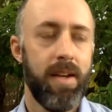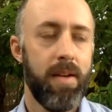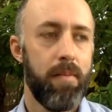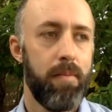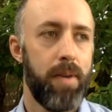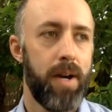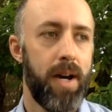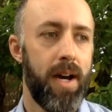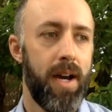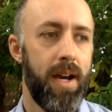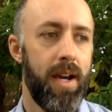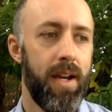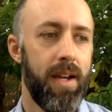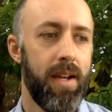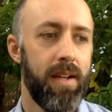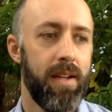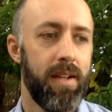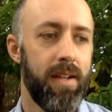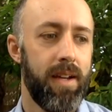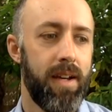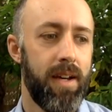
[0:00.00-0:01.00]
by
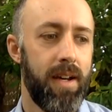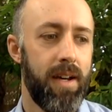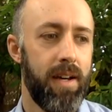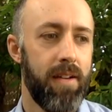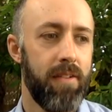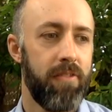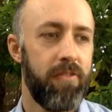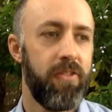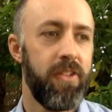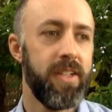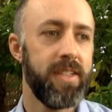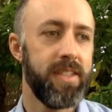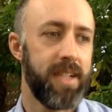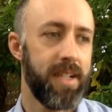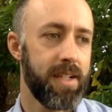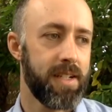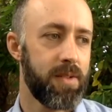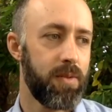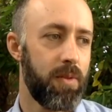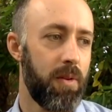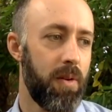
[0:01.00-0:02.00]

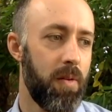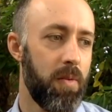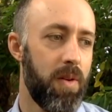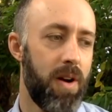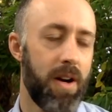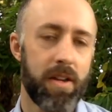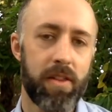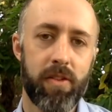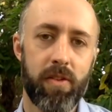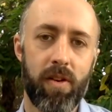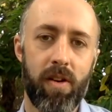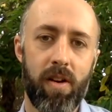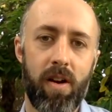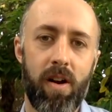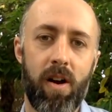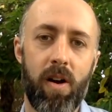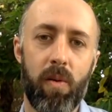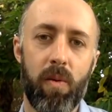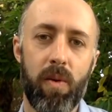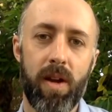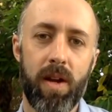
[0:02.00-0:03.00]
feelings when we walk through our
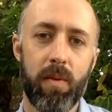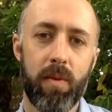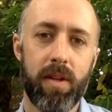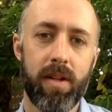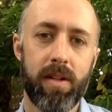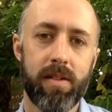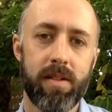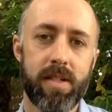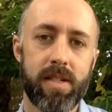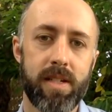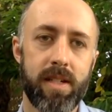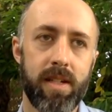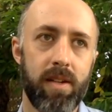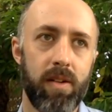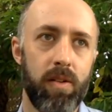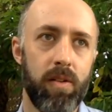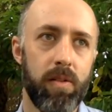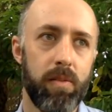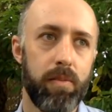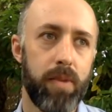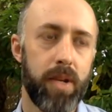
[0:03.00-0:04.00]
hallway. We don't see
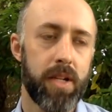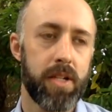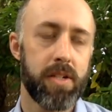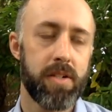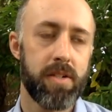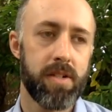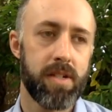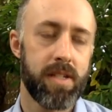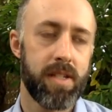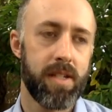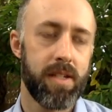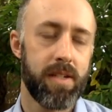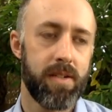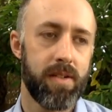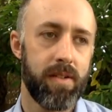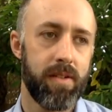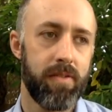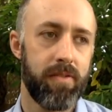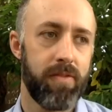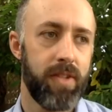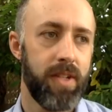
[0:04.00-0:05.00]
old pictures that sort
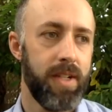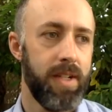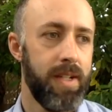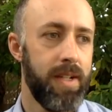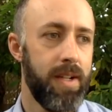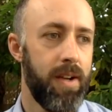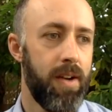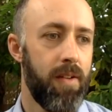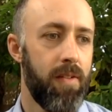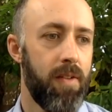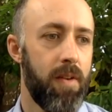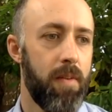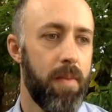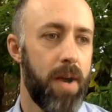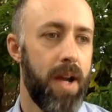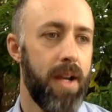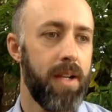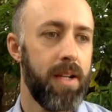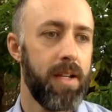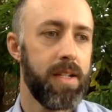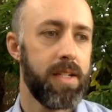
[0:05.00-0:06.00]
of
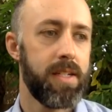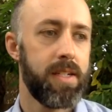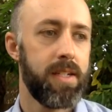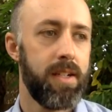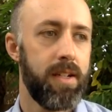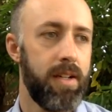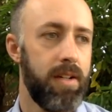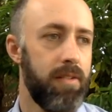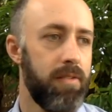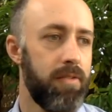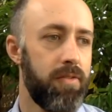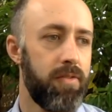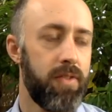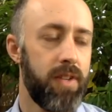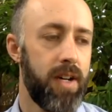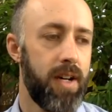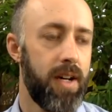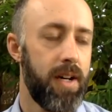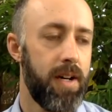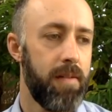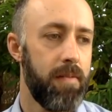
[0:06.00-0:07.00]
remind us of
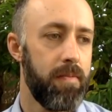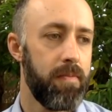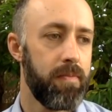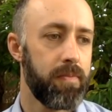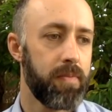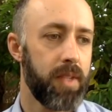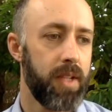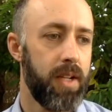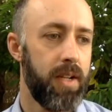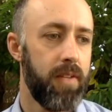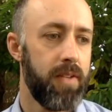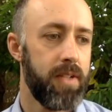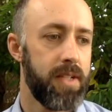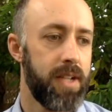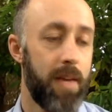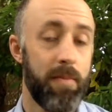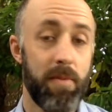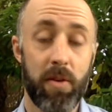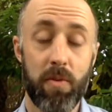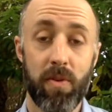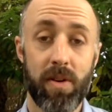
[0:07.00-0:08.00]
a
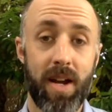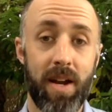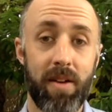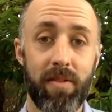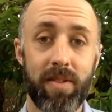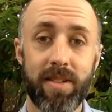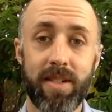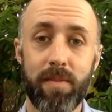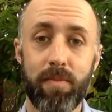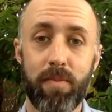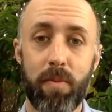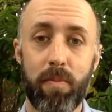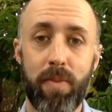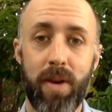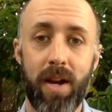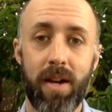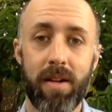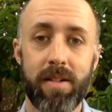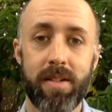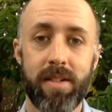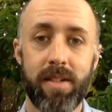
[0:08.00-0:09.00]
time that we're not really
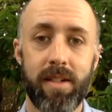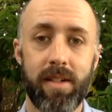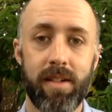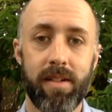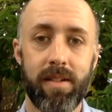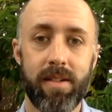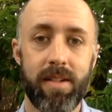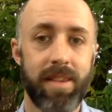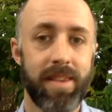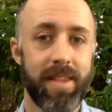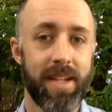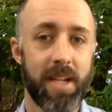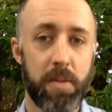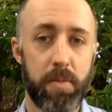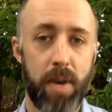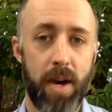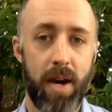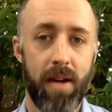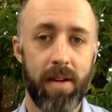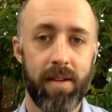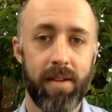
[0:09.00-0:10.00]
prepared to think about